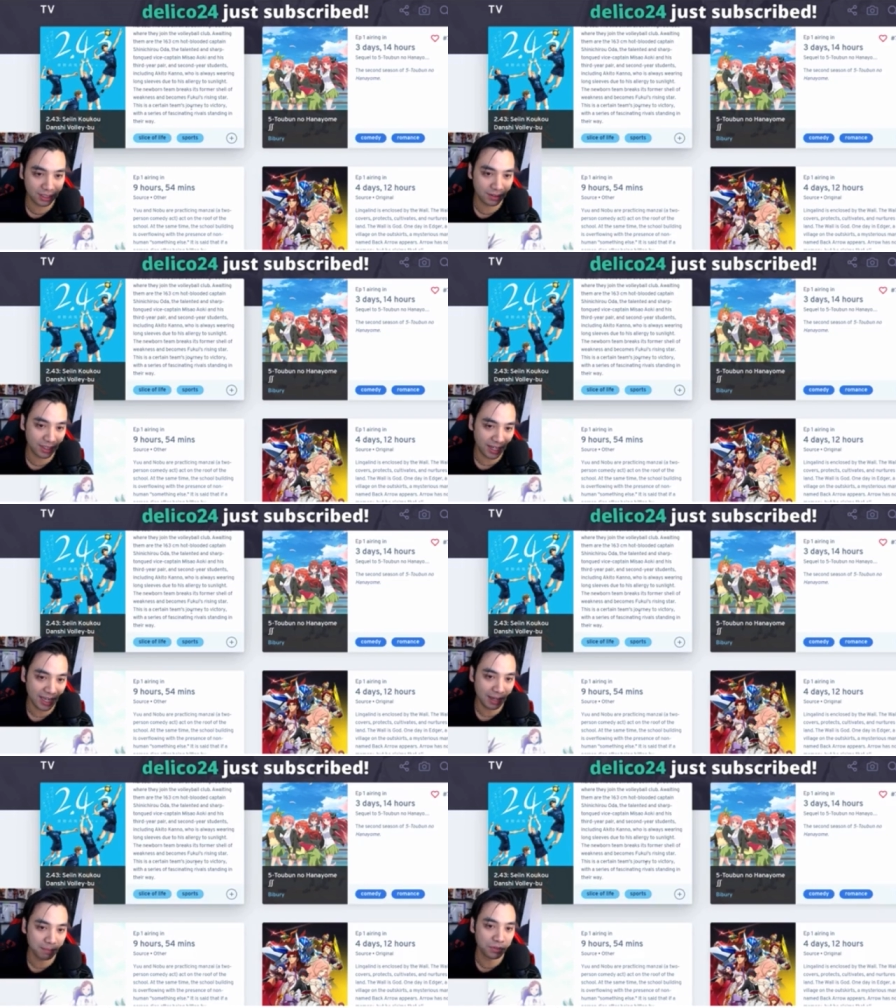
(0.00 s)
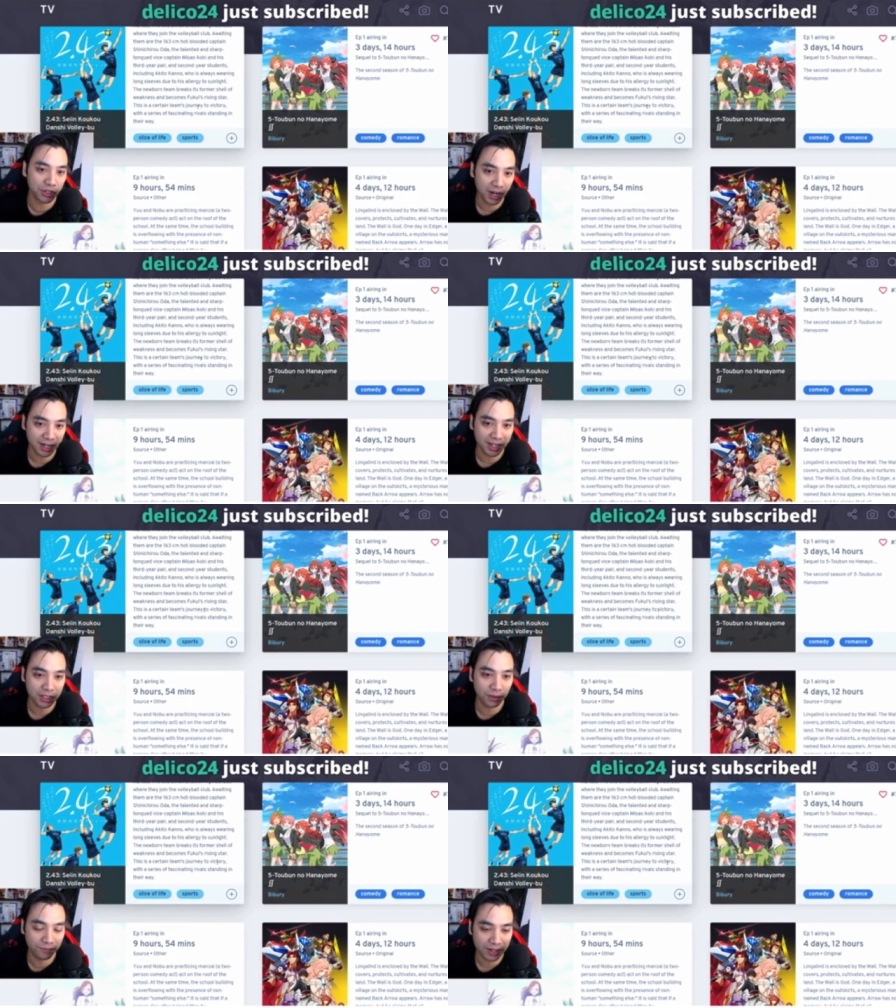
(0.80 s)
team journey
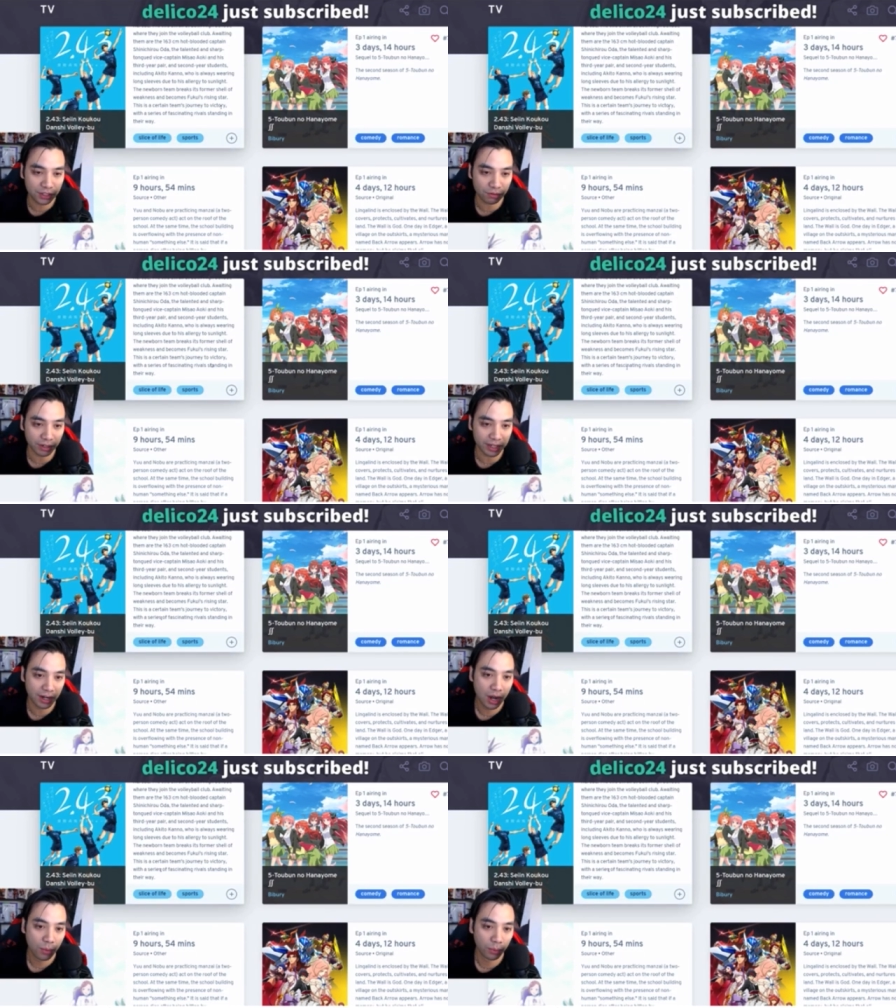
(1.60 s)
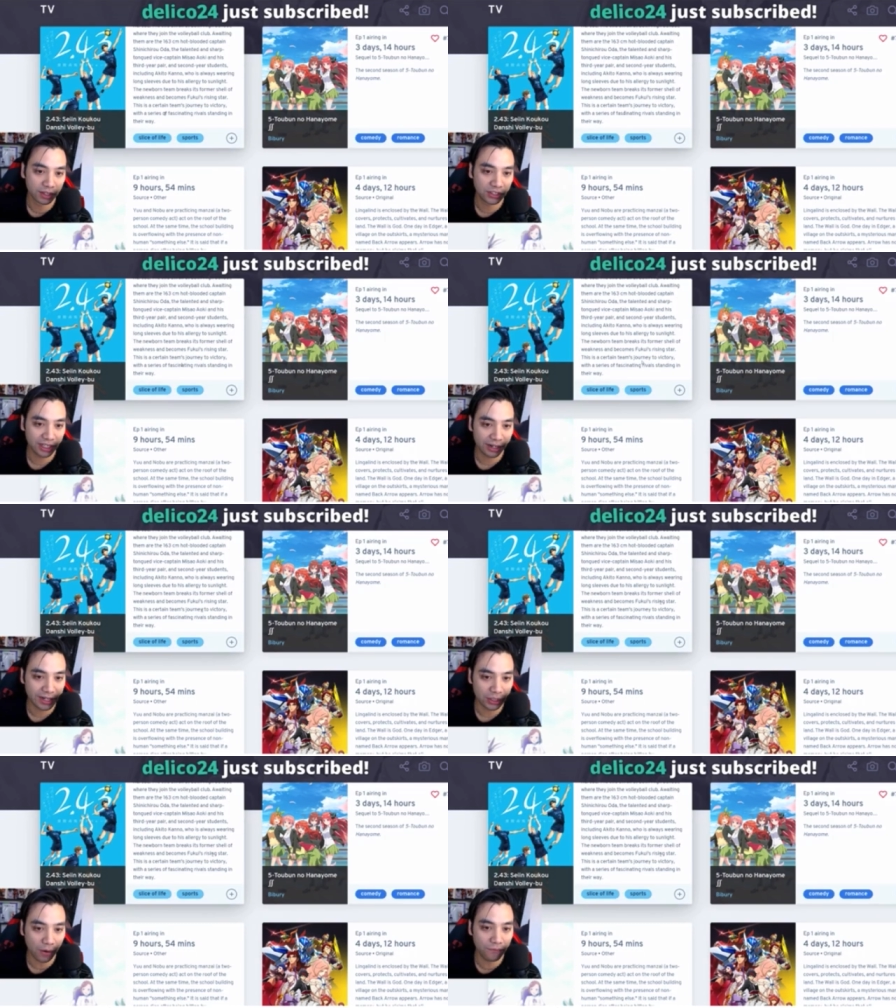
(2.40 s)
to victory, with a
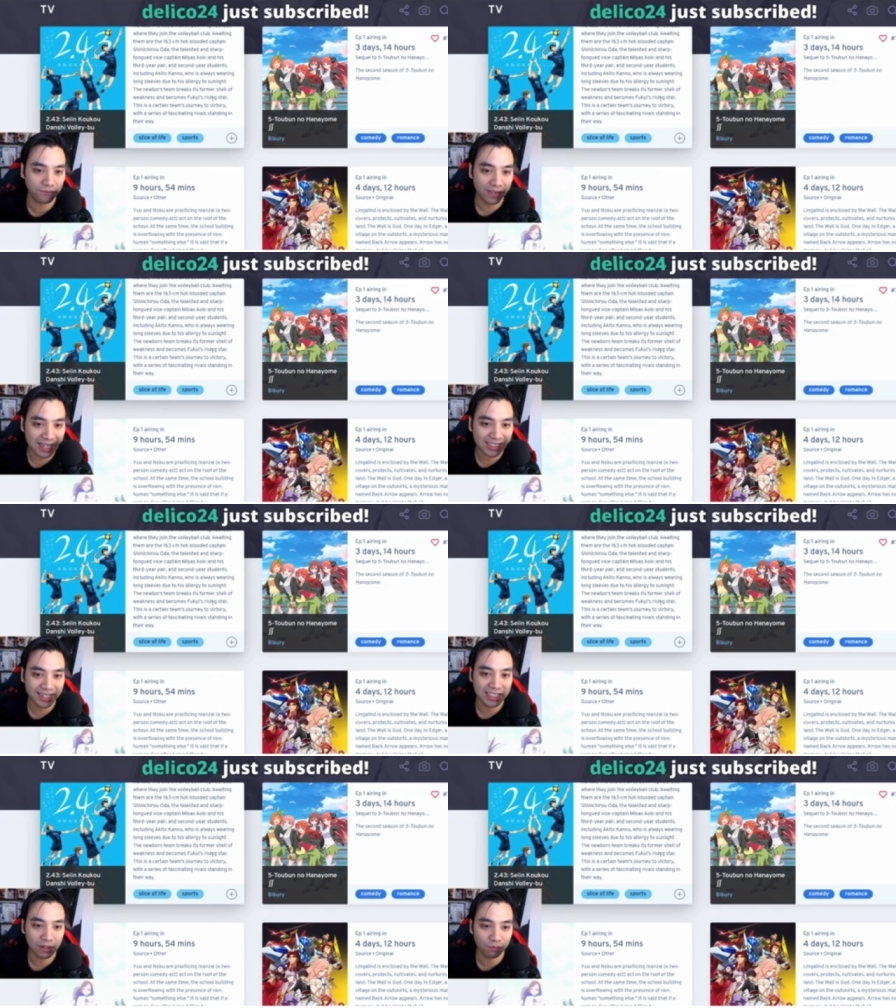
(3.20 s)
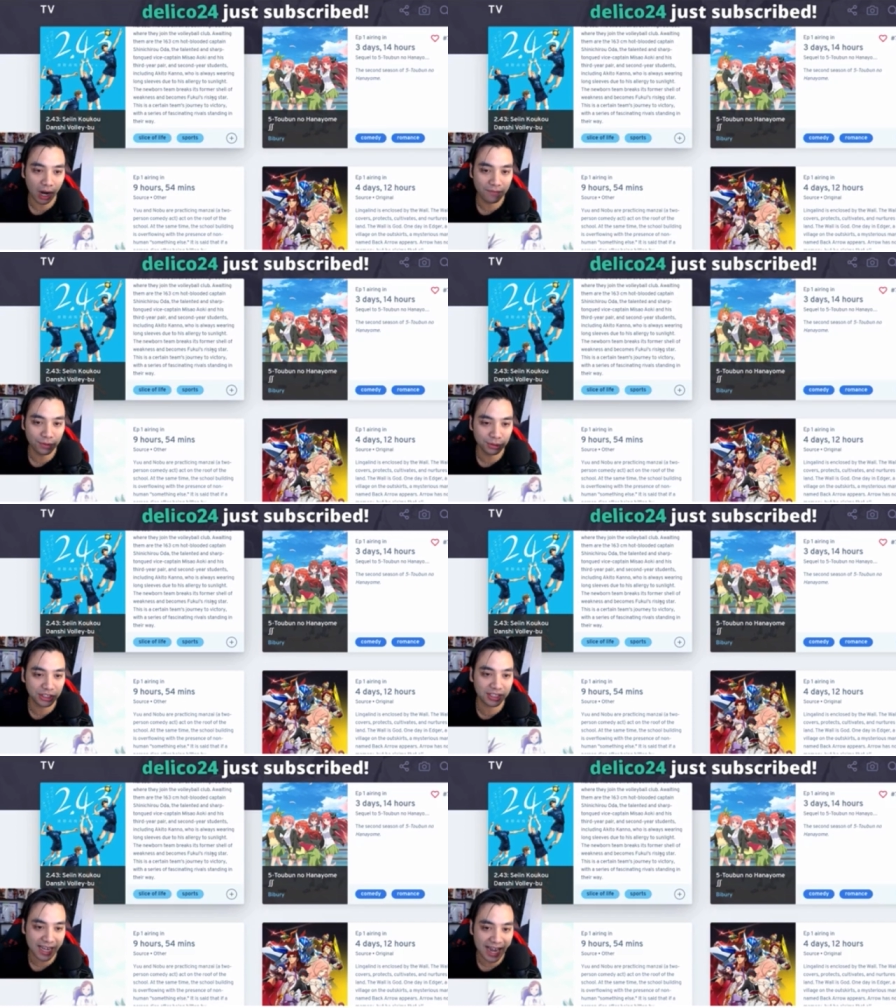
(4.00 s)
series of fascinating rivals
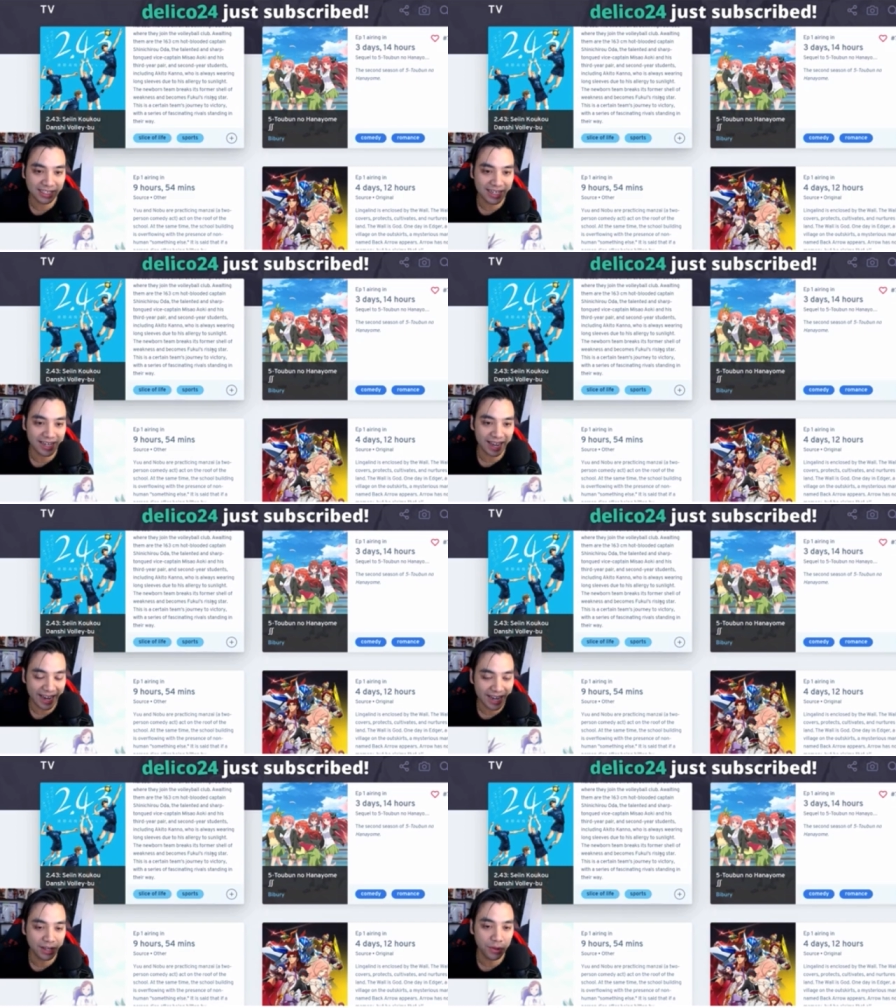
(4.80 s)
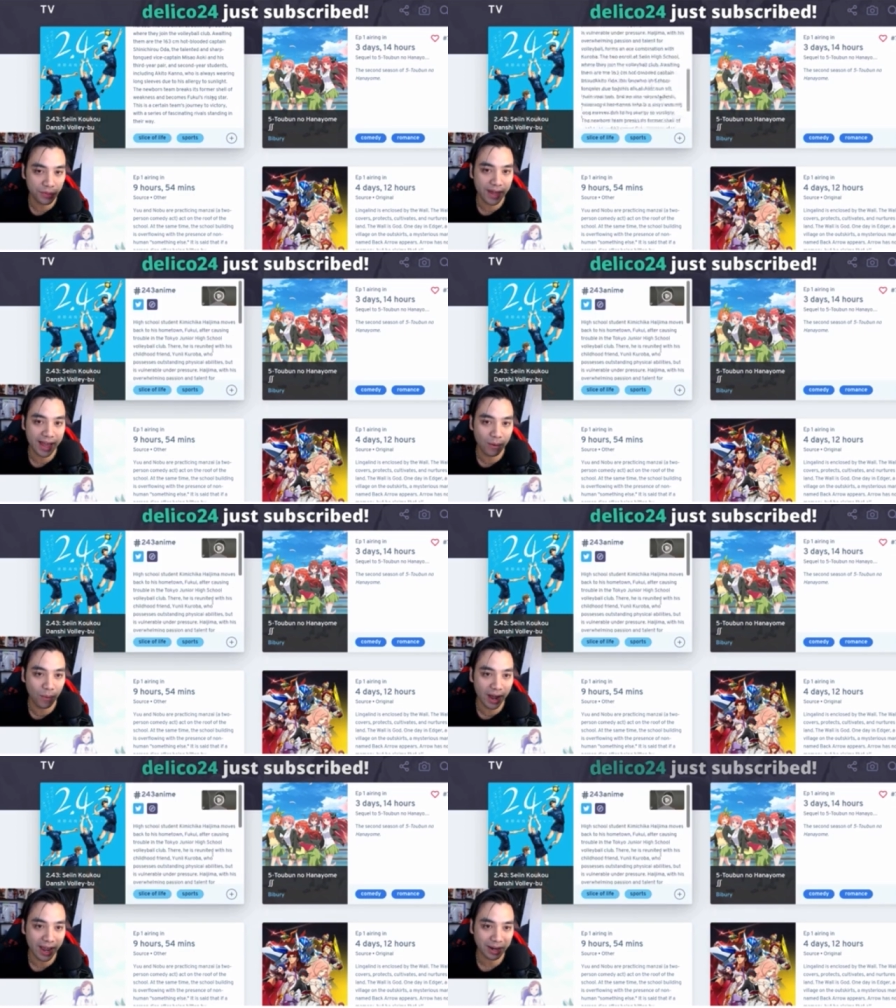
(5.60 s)
standing in their
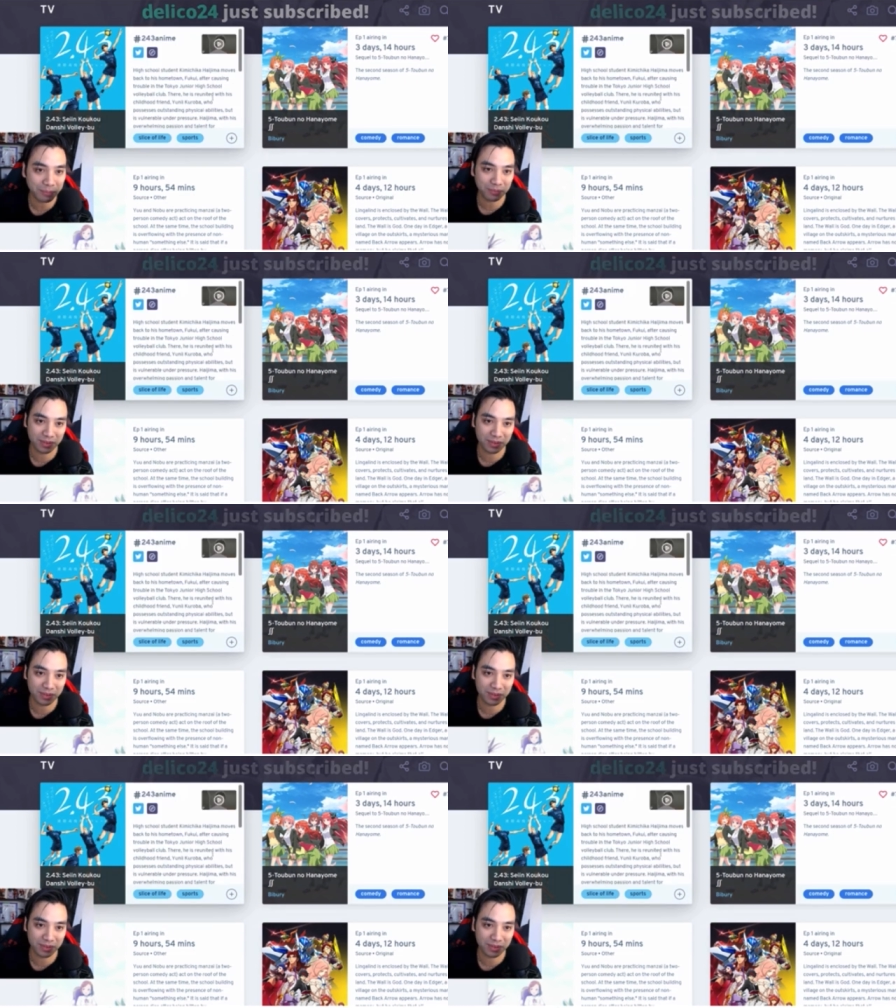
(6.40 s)
way.